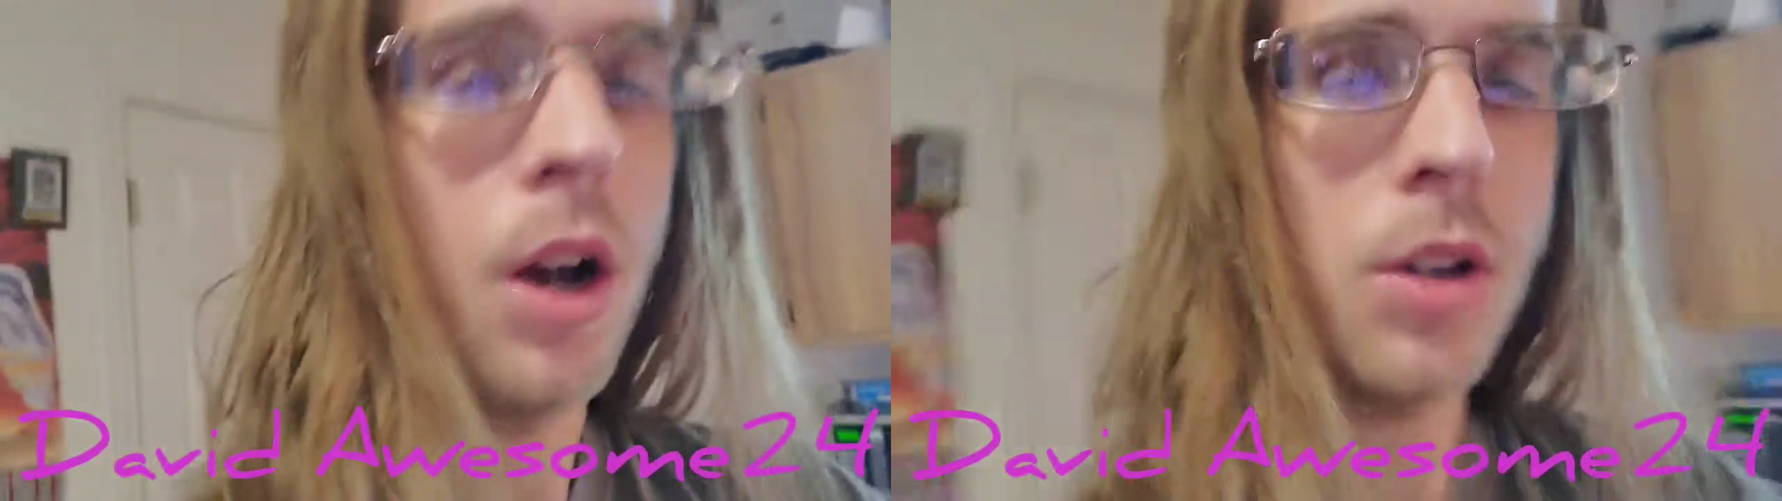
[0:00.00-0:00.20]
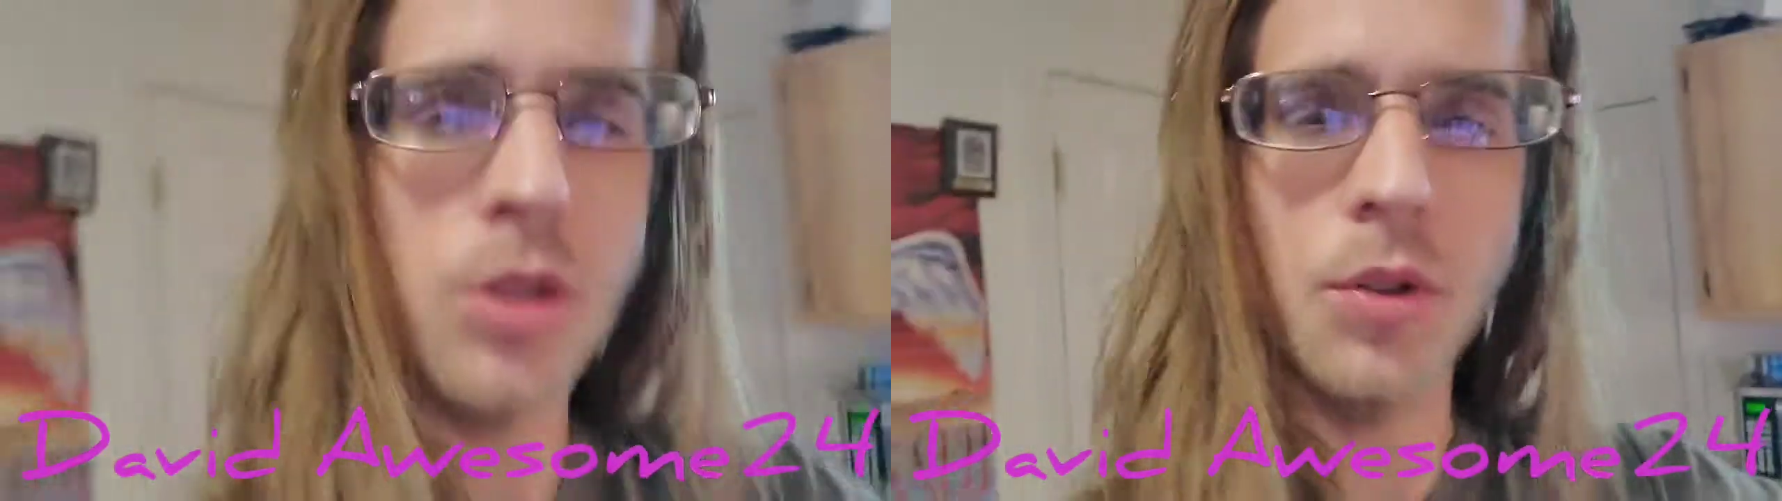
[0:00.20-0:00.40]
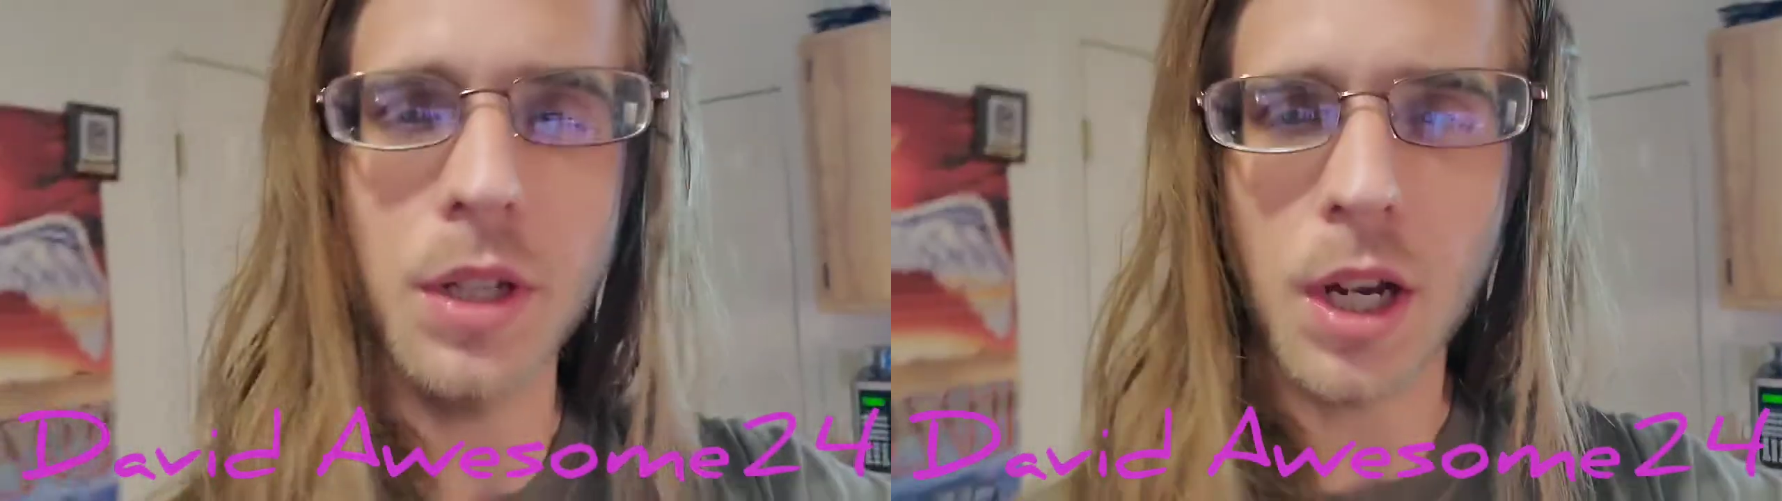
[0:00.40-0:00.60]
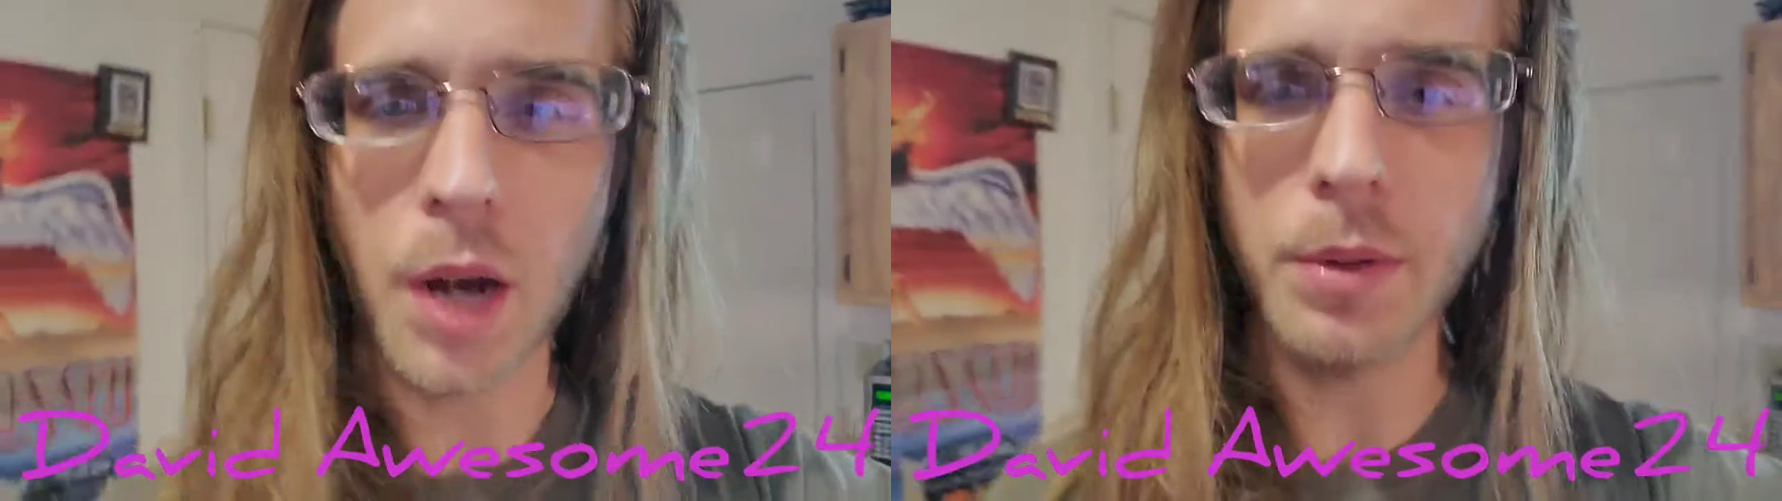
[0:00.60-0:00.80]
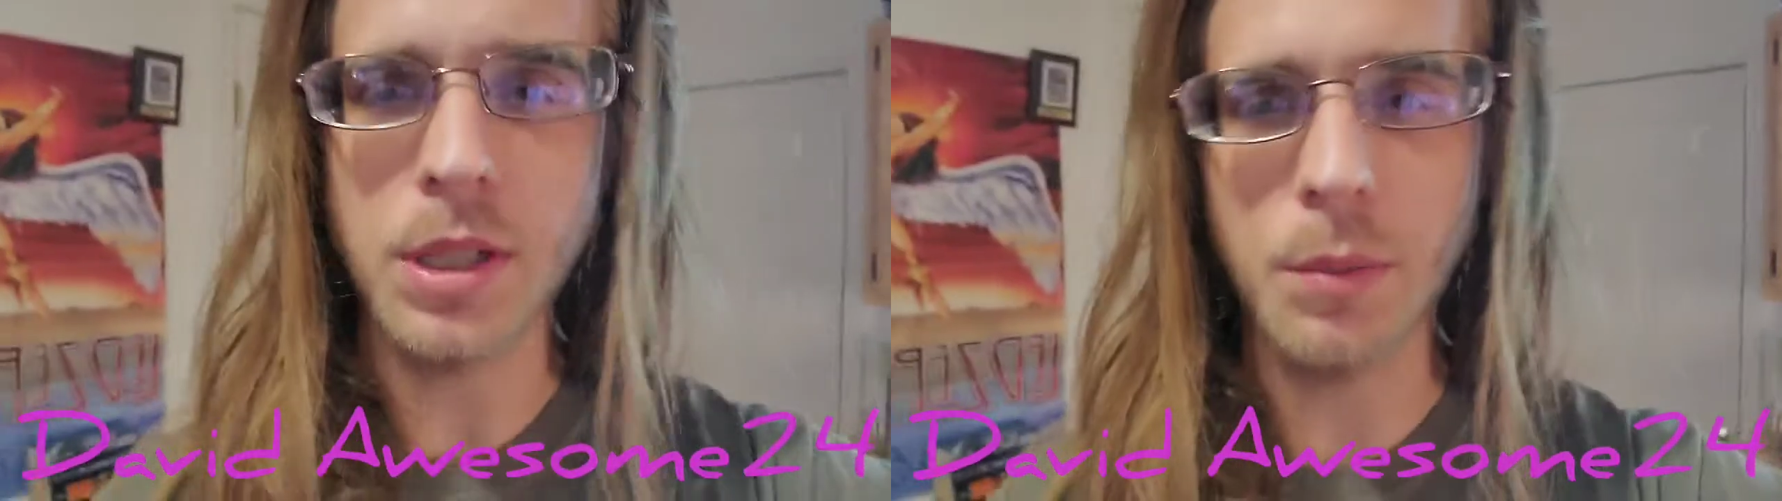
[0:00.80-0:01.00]
Also, in the
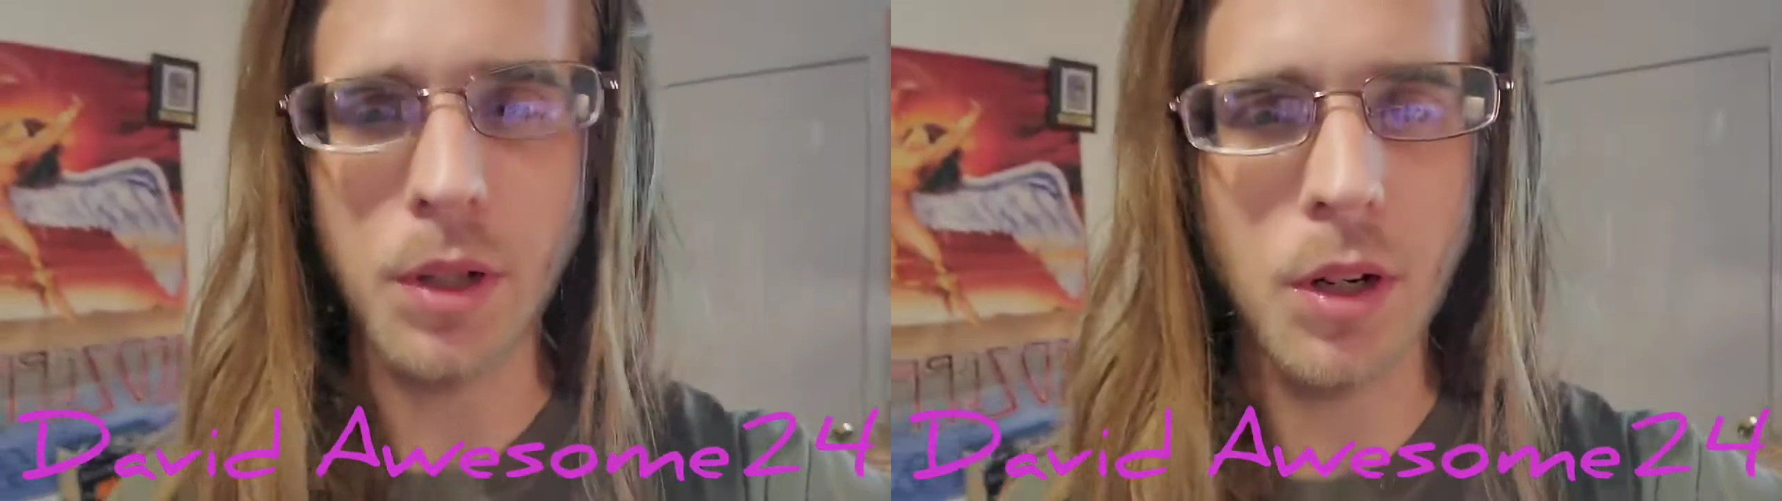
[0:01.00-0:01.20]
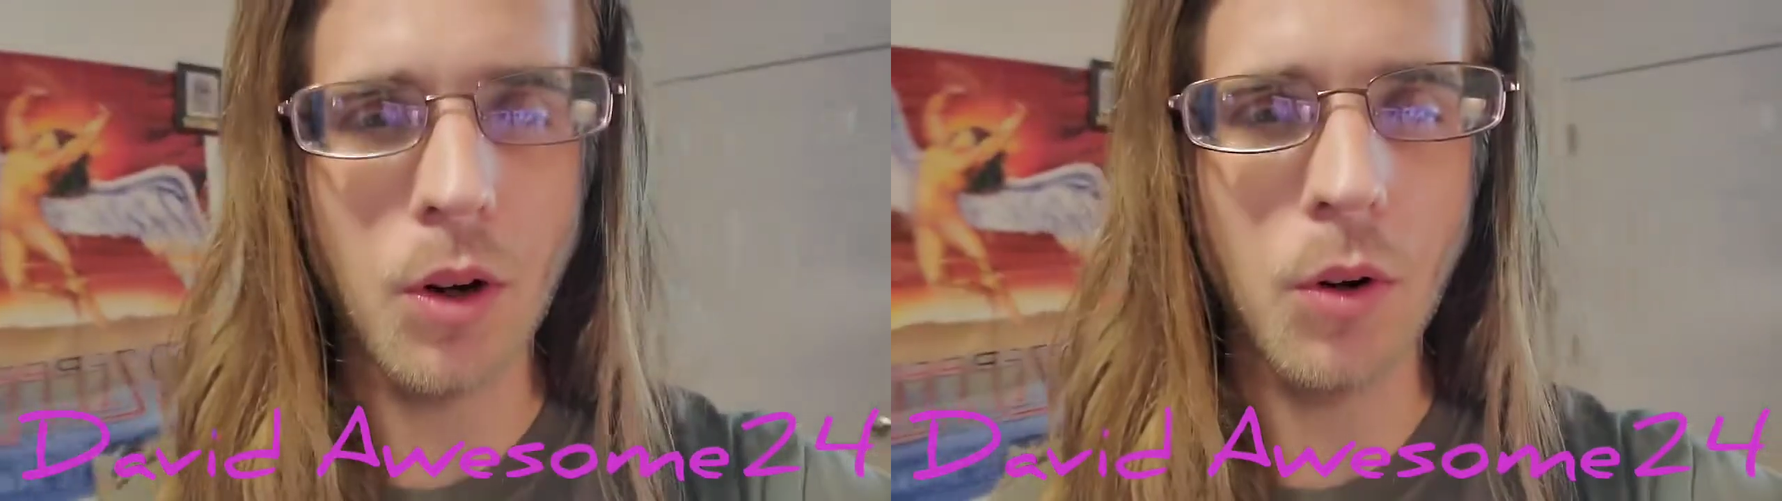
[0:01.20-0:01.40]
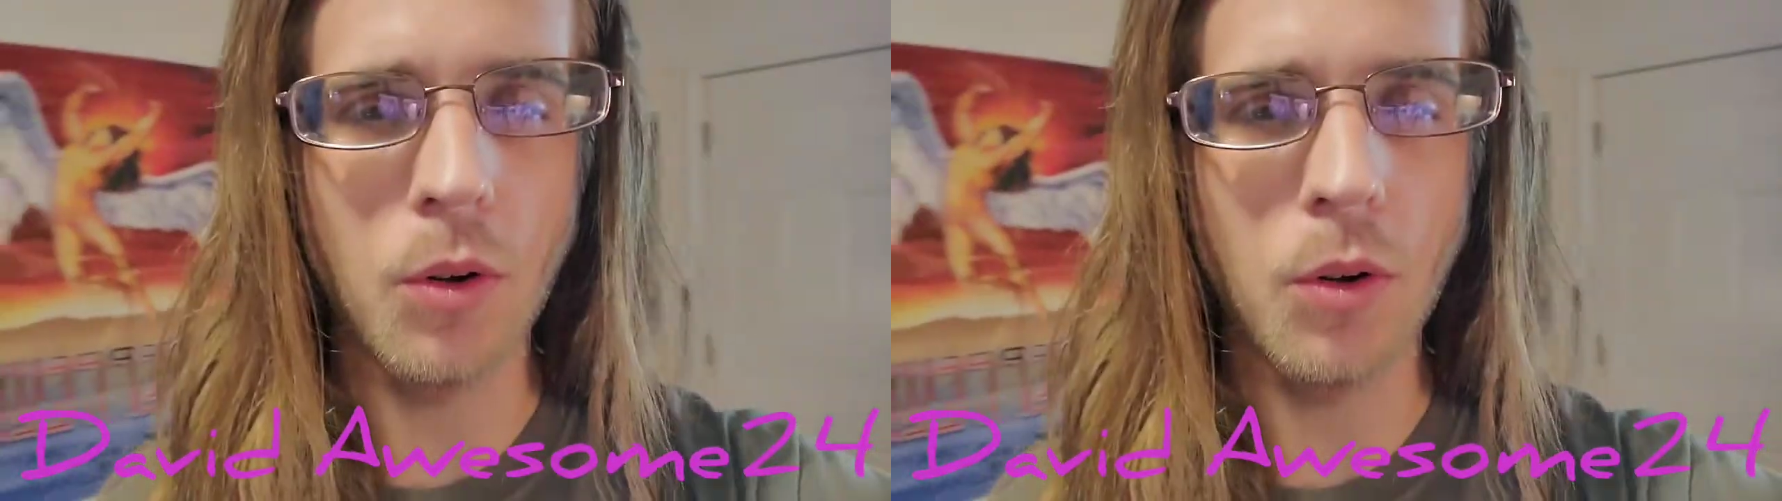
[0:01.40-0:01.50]
comments, let me know